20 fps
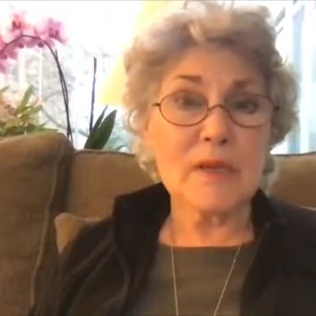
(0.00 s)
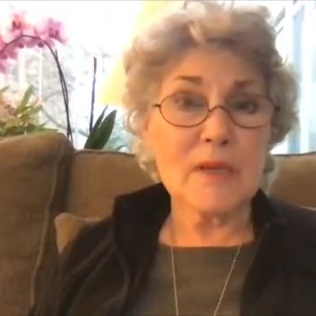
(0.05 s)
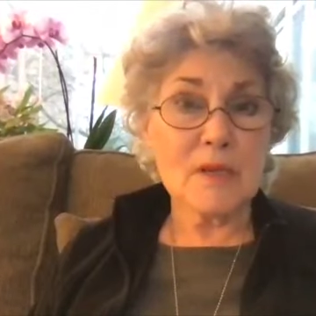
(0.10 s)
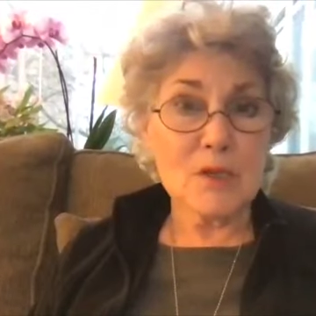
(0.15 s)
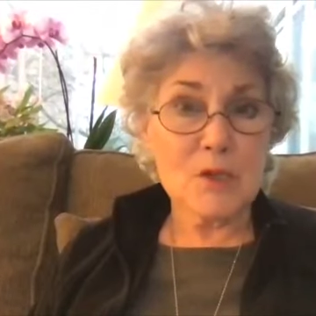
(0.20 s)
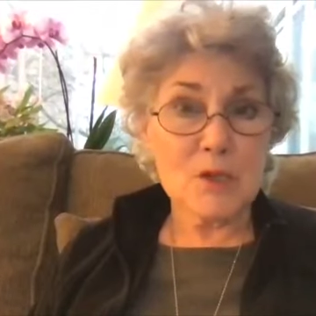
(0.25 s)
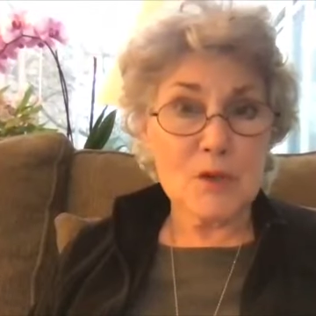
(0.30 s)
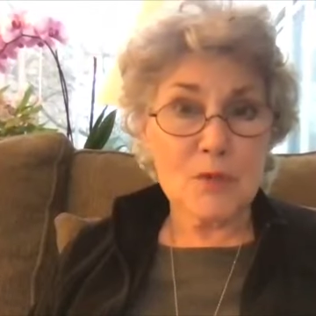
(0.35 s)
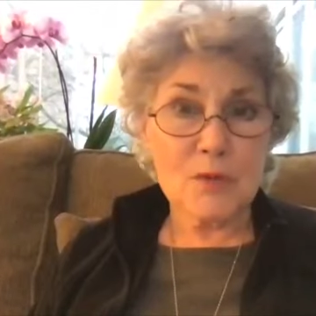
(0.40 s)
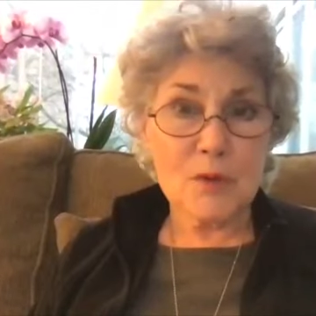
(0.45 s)

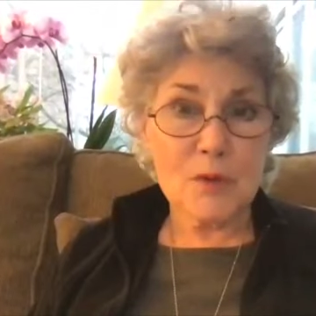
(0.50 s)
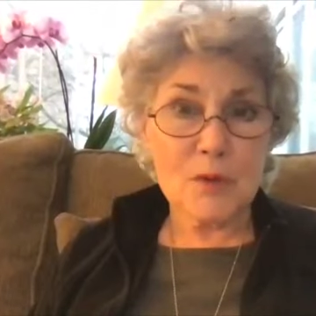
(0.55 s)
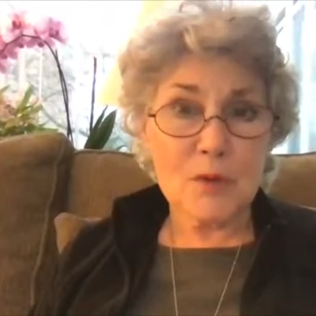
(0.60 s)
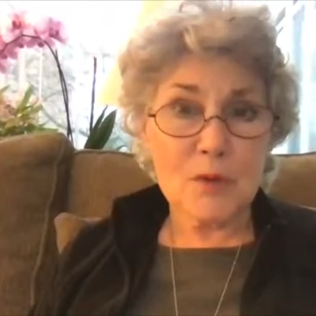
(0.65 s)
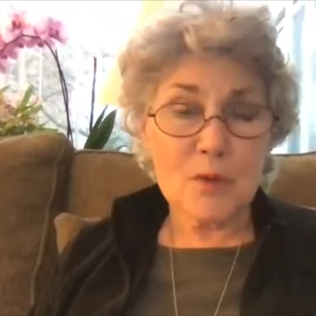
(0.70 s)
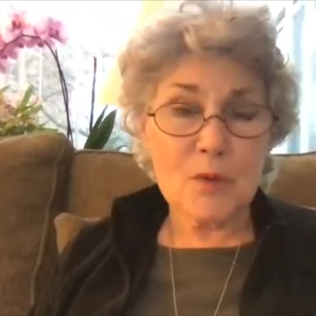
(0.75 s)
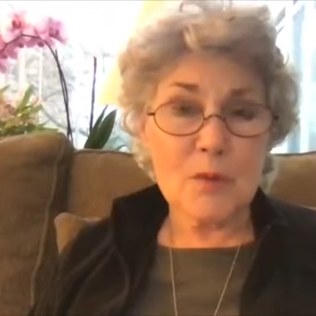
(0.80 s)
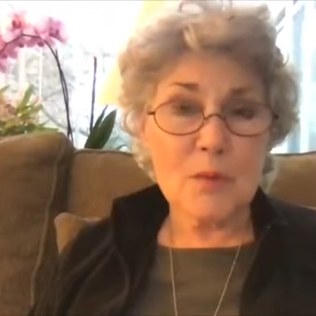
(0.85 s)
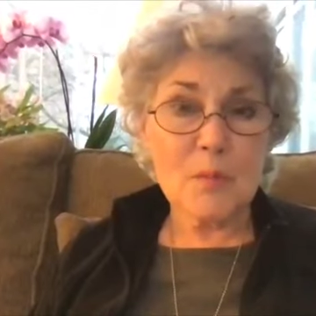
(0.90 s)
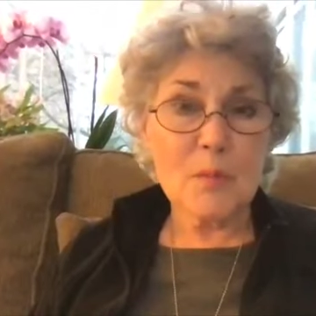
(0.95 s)
each of
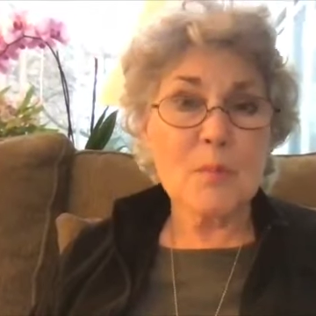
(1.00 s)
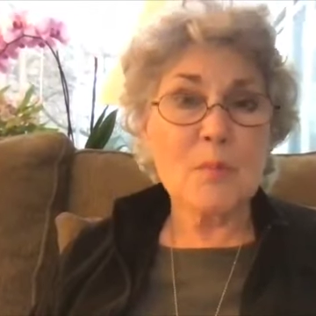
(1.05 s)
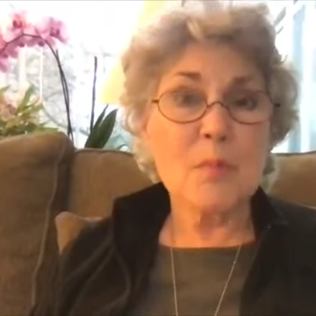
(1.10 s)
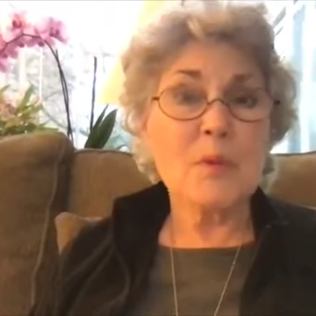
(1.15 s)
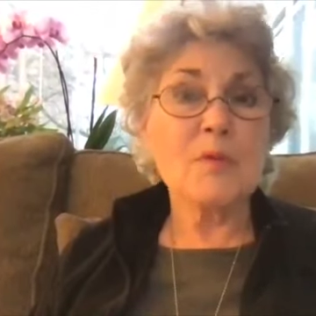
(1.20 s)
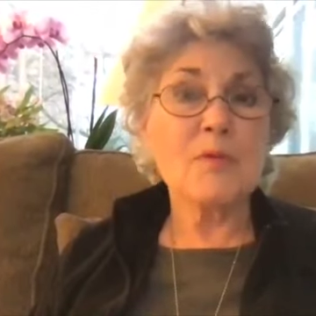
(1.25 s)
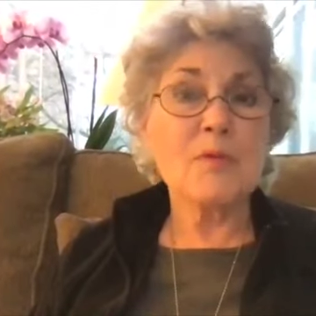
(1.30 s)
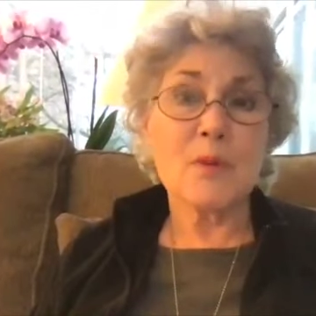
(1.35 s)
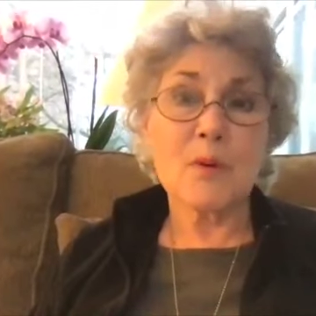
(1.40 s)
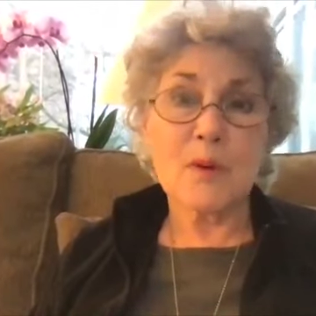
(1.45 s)
you
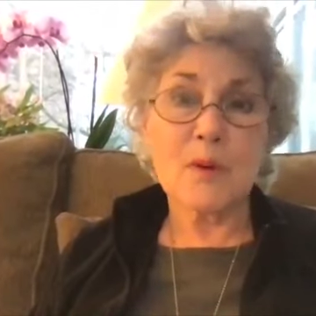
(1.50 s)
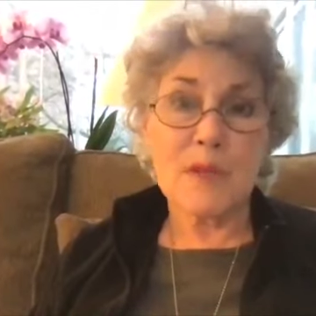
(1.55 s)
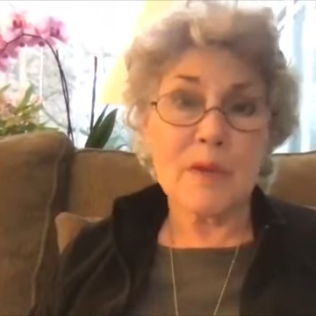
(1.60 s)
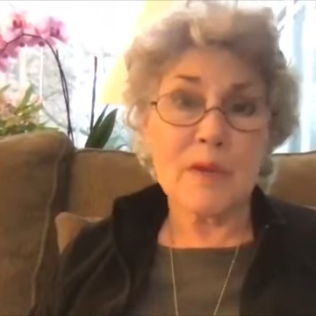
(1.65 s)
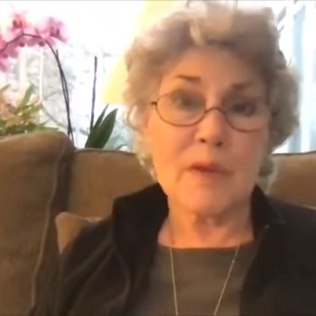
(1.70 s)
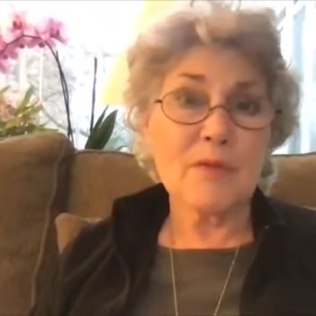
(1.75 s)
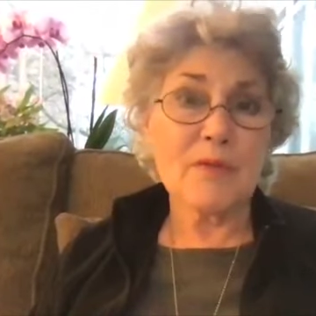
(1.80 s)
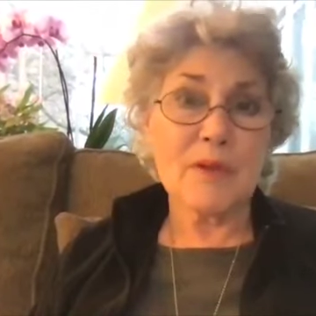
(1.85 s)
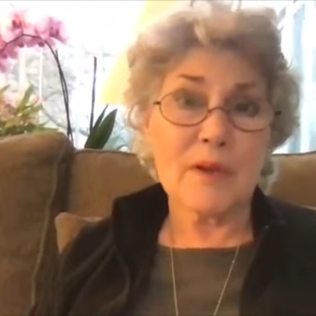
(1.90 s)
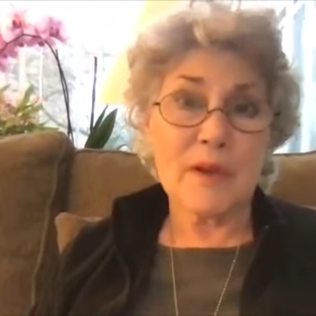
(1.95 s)
before the
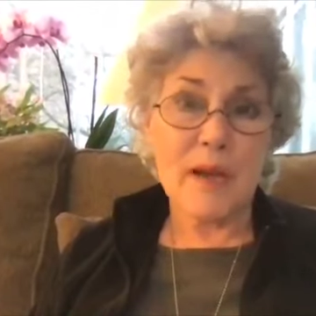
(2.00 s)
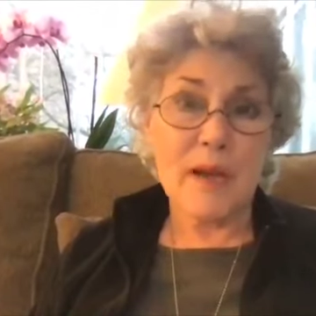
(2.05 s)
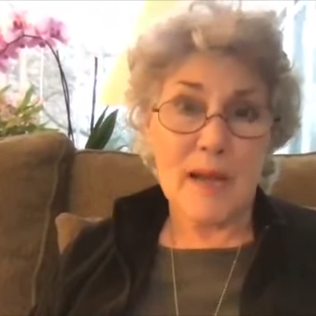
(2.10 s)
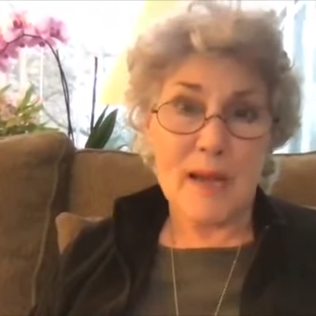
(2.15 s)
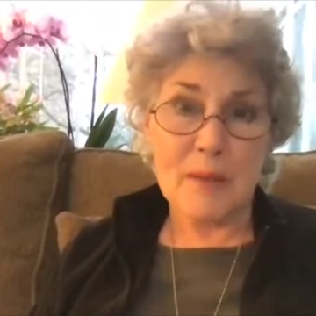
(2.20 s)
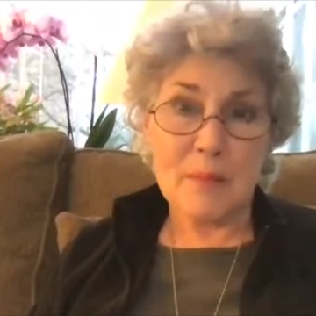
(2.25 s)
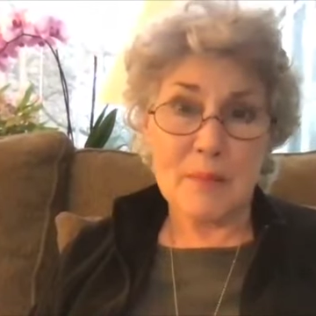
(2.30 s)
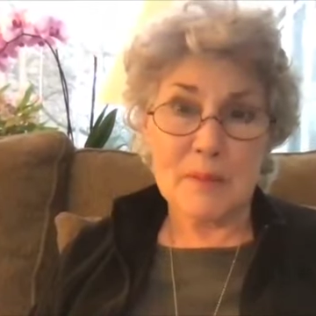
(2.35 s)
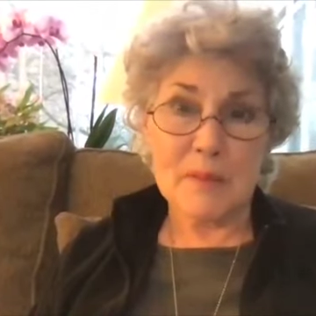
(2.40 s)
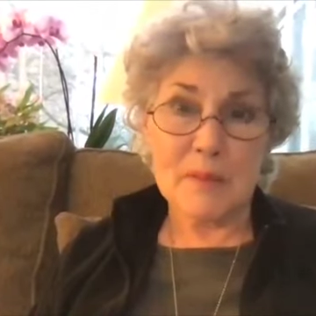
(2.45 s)
affair
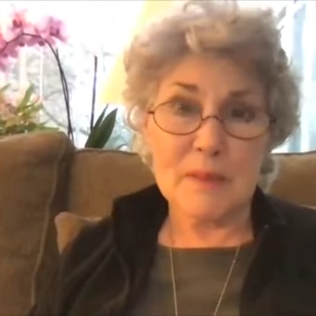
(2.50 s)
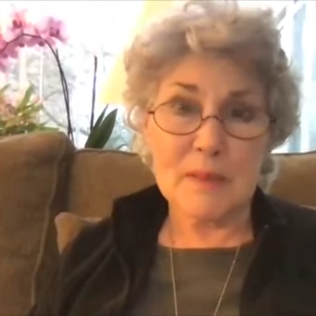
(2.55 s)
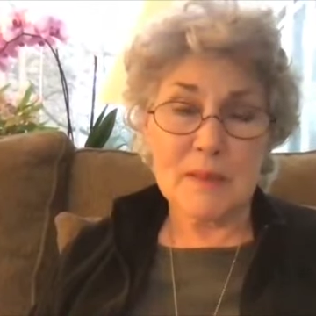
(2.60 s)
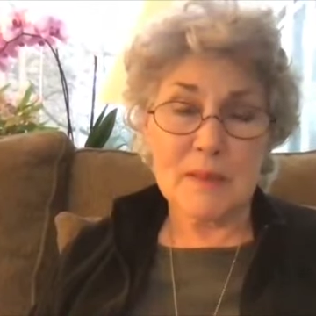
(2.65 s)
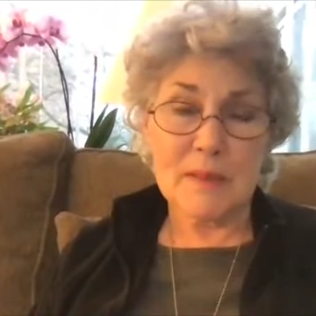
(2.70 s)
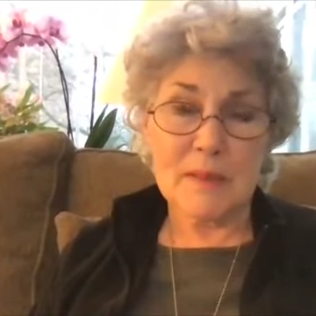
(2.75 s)
happened.